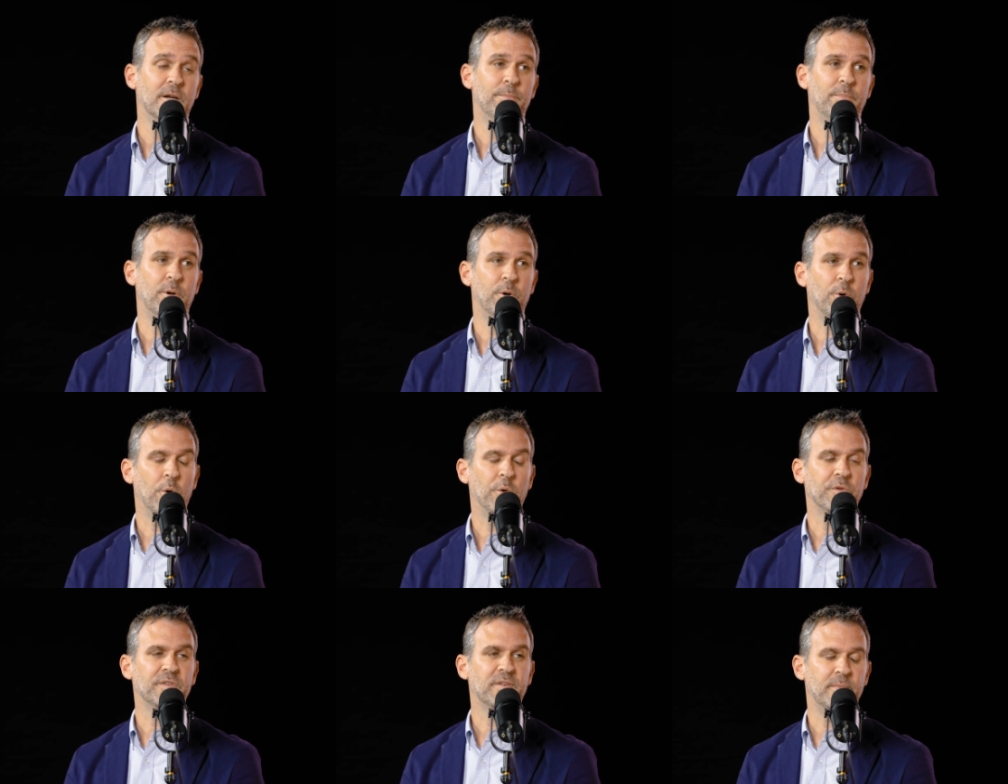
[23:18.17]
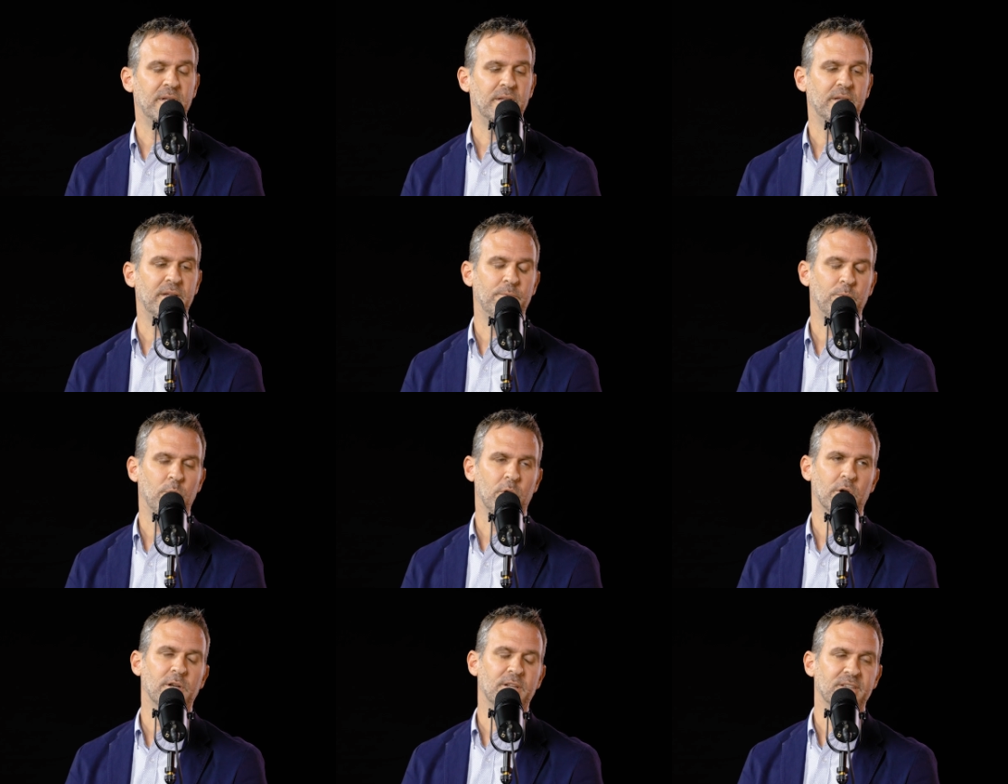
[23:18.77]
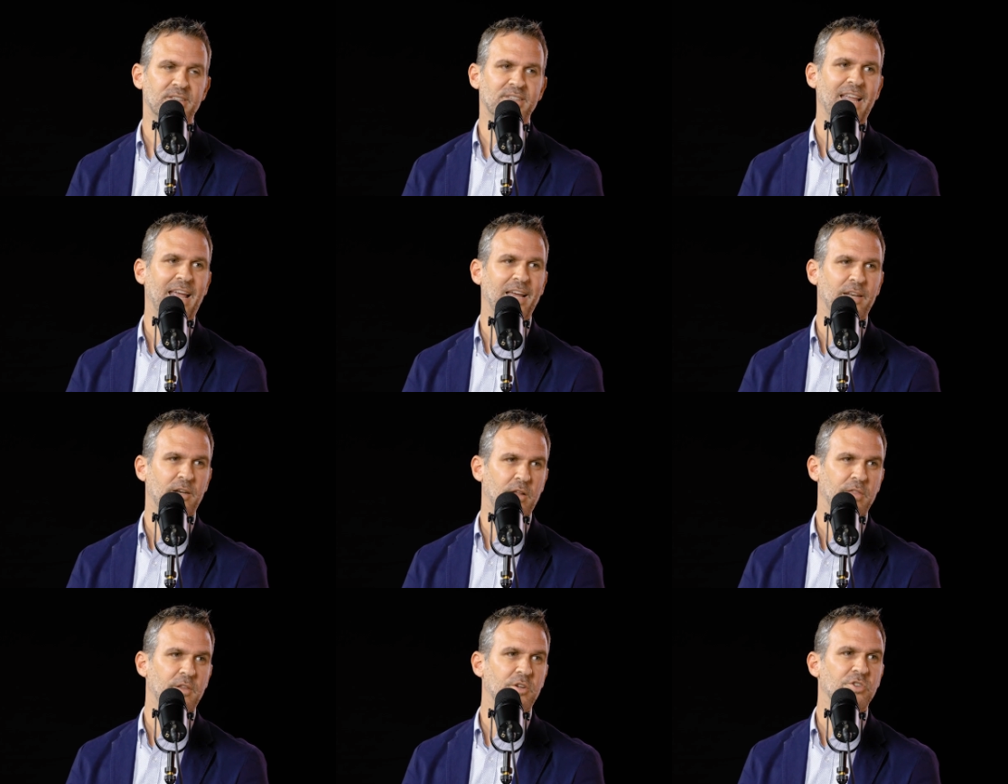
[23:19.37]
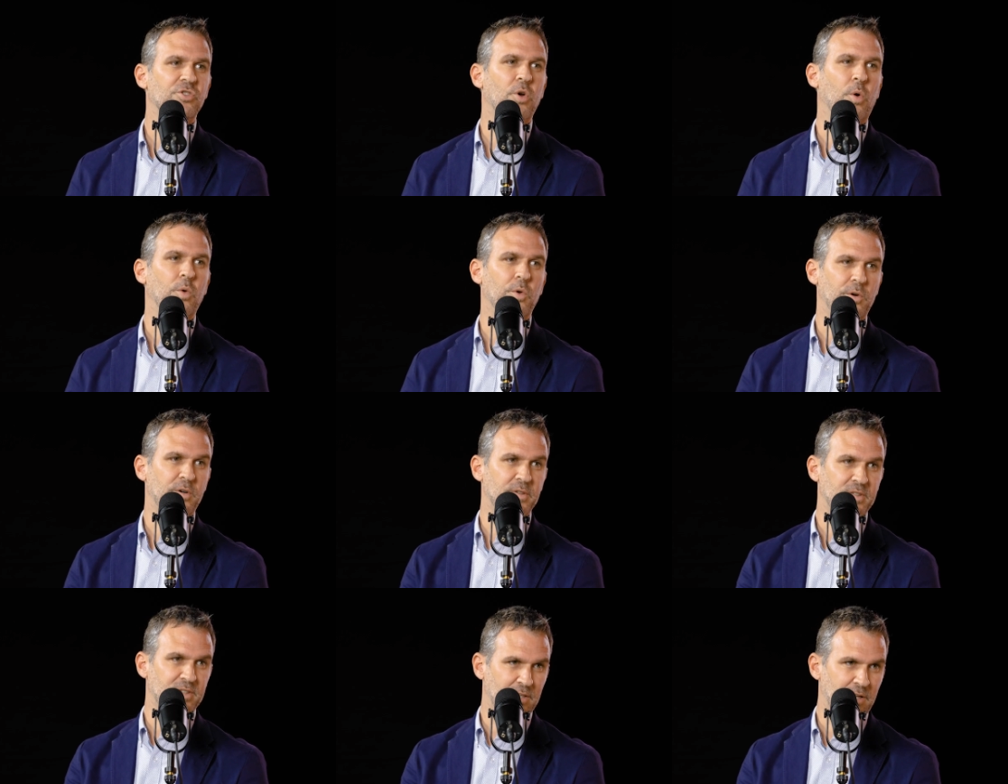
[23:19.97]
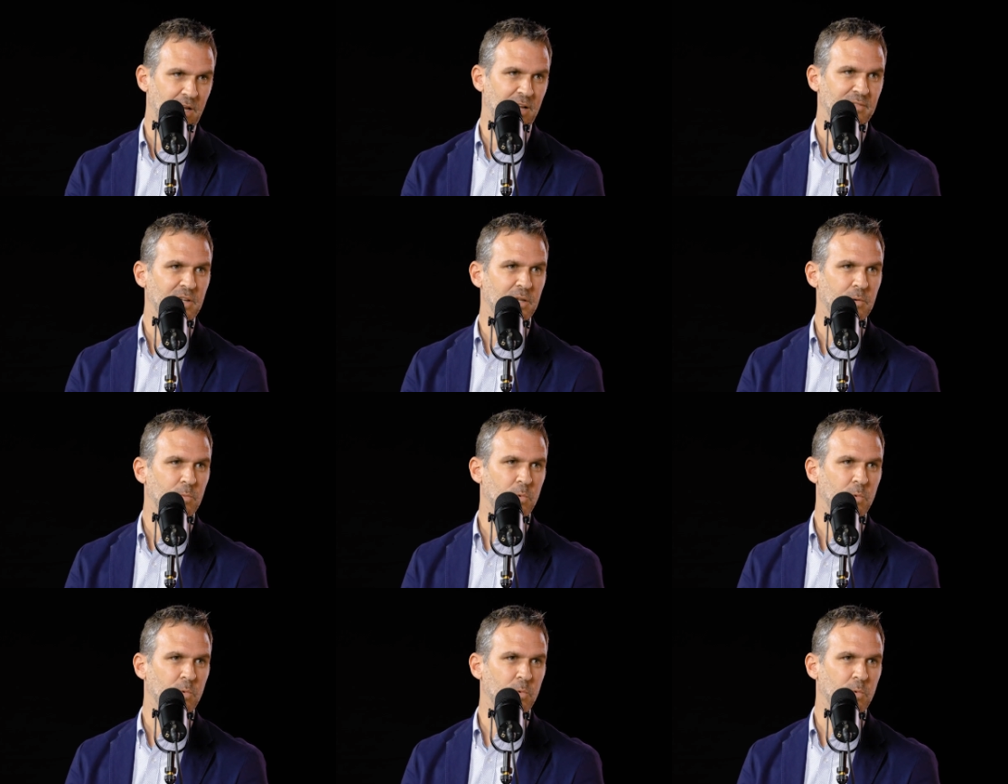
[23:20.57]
But ultimately, we're going to stand on the shoulders of it.